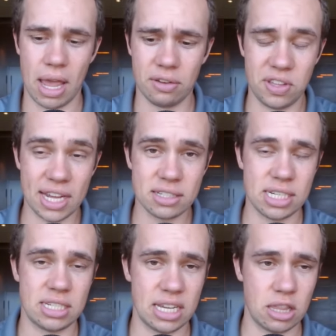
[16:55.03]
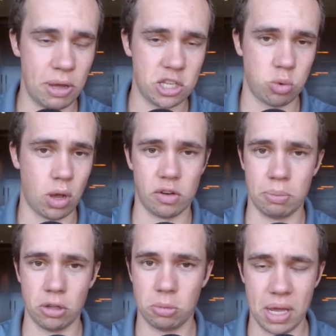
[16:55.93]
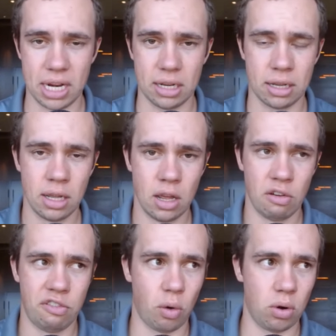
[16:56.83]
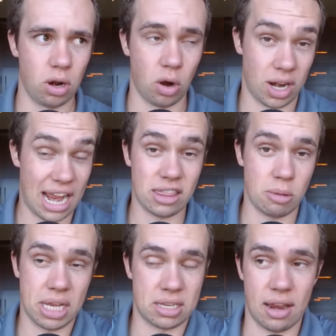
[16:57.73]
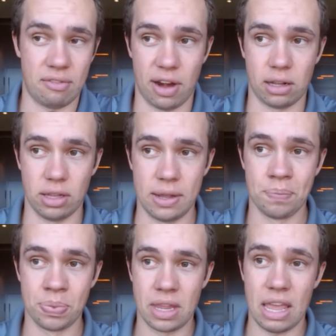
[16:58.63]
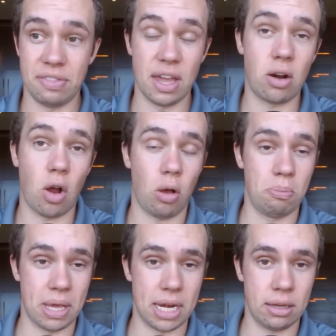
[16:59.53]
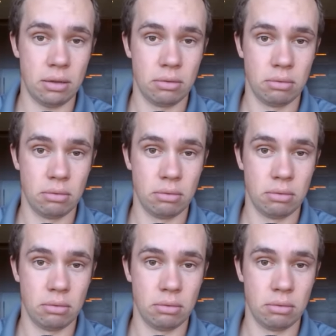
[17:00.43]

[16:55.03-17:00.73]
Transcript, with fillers: And if the S E C and the Big twelve are both bidding for, or and the Big ten, frankly, if they're all bidding